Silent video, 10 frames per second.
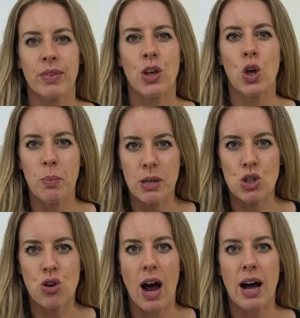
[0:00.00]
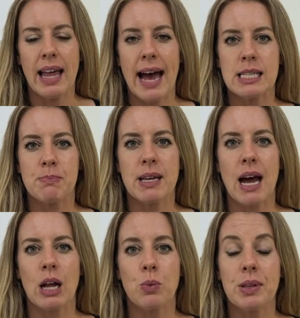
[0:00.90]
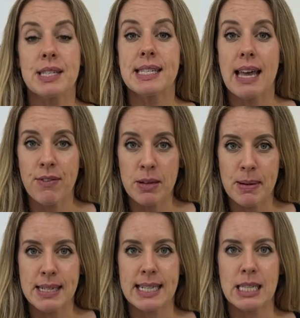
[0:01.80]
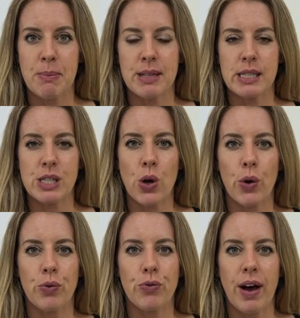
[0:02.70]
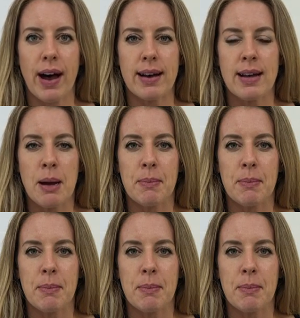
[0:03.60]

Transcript: The human trial has begun with seven participants so far,